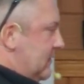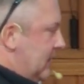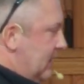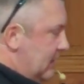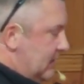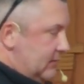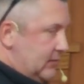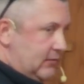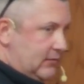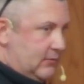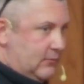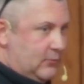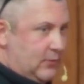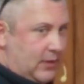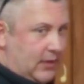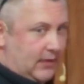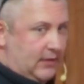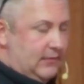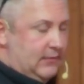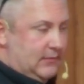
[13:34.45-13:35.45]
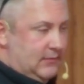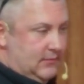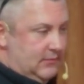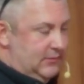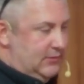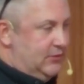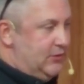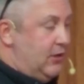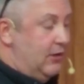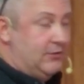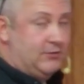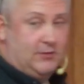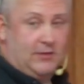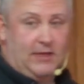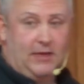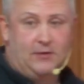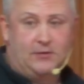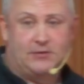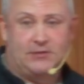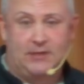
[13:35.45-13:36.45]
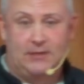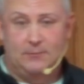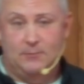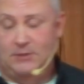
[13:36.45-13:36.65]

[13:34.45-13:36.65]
into what church leadership